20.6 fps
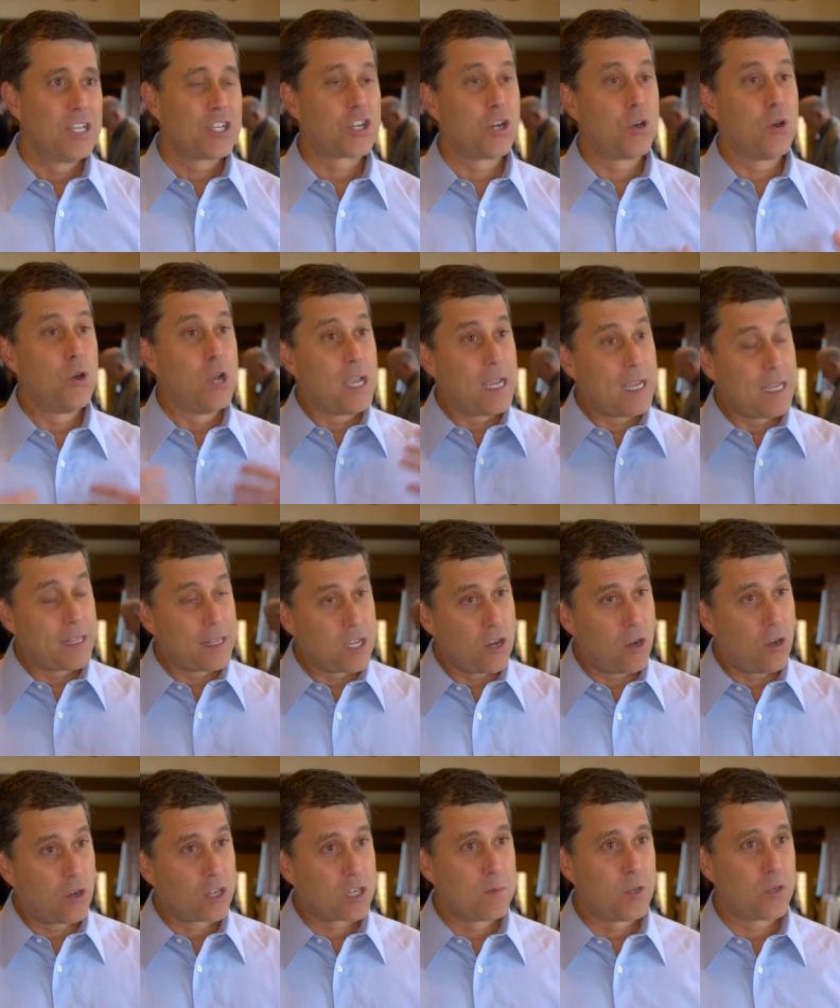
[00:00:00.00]
So in the
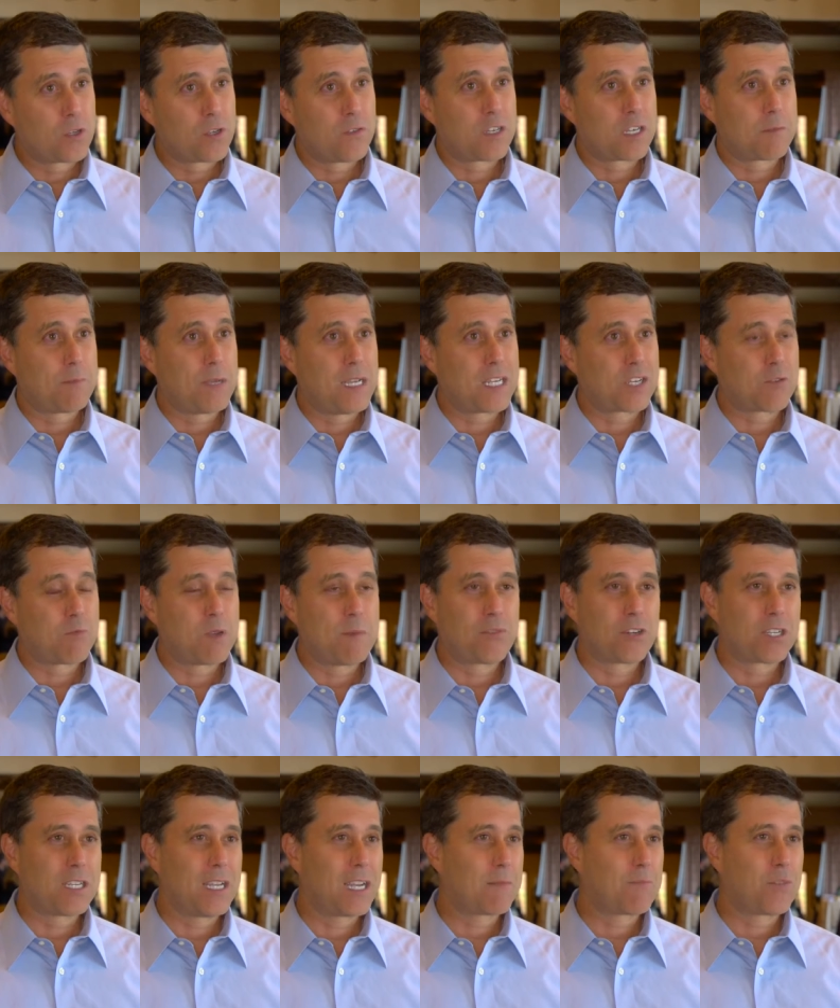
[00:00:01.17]
automotive space, we
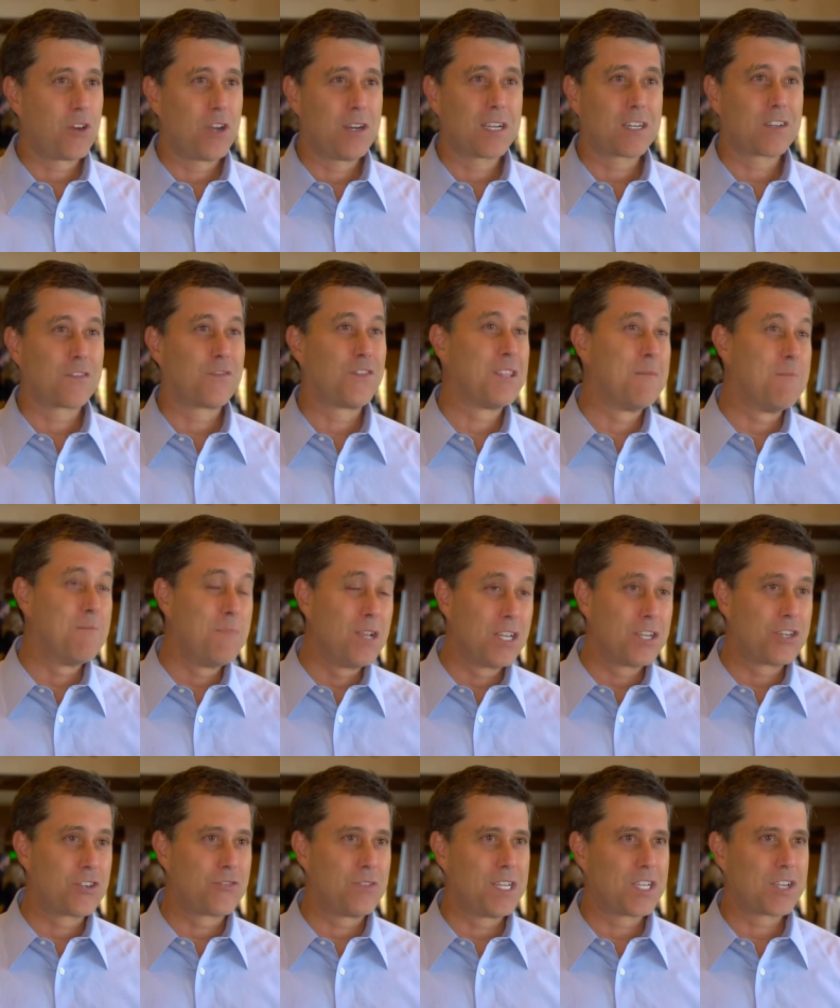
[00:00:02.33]
protect products for the military.